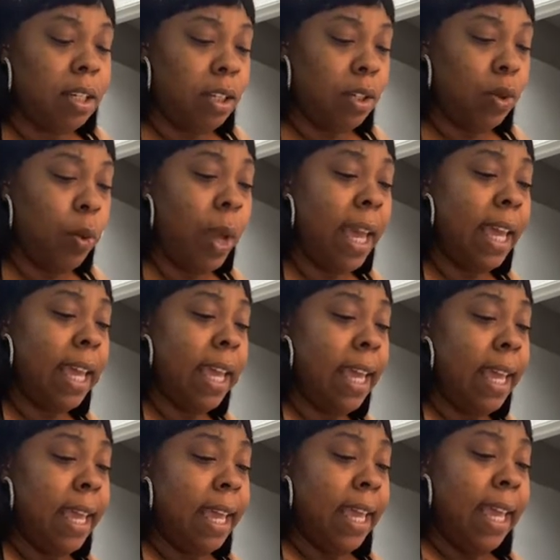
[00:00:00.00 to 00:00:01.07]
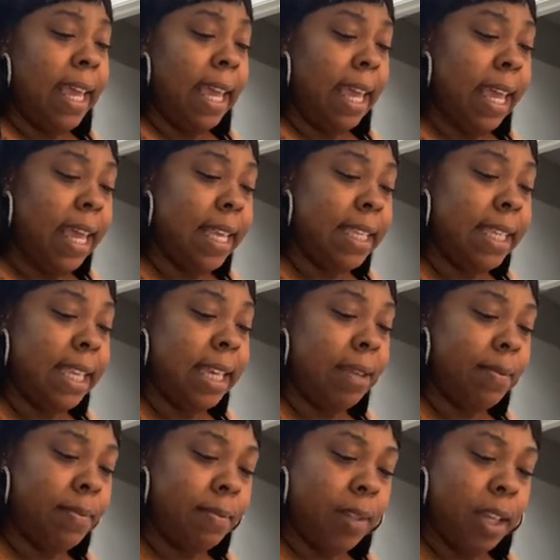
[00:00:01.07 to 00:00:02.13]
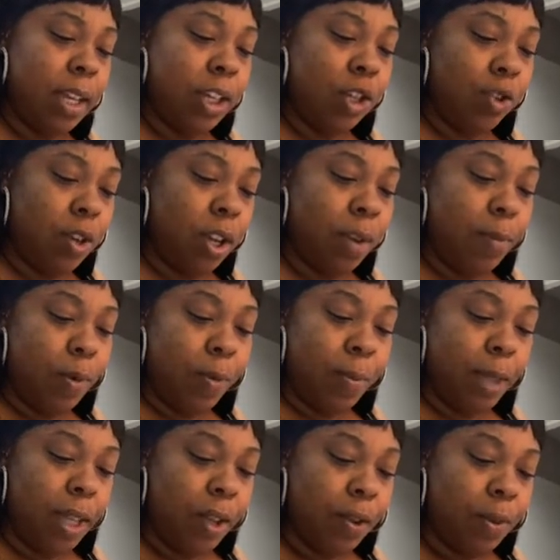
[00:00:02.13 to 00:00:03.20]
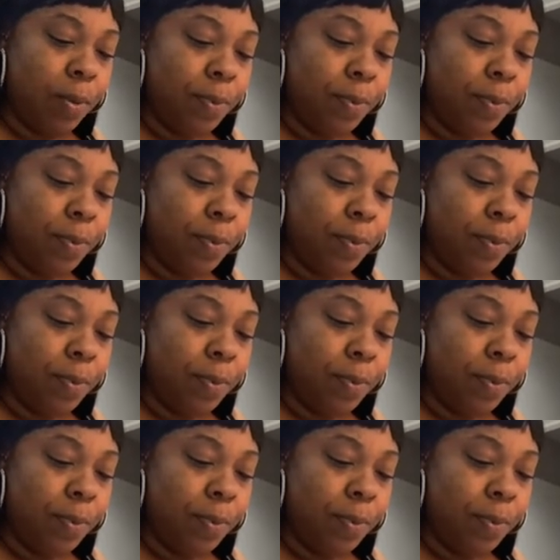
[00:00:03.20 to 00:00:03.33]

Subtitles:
quick, easy, enjoyable meal.